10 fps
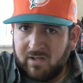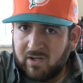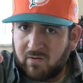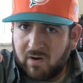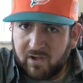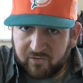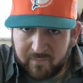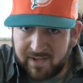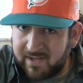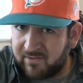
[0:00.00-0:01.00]
Lacrosse
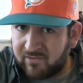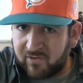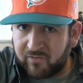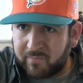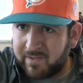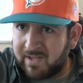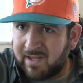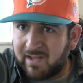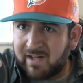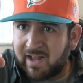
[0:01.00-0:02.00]
might just
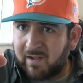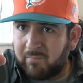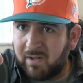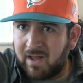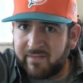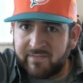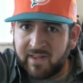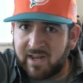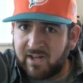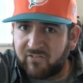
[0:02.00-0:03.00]
be like a blonde
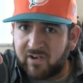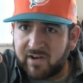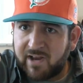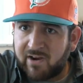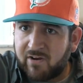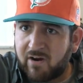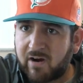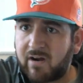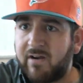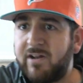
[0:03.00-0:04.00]
teenage cunt hair
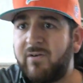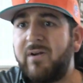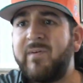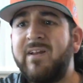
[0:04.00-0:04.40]
darker. You know what I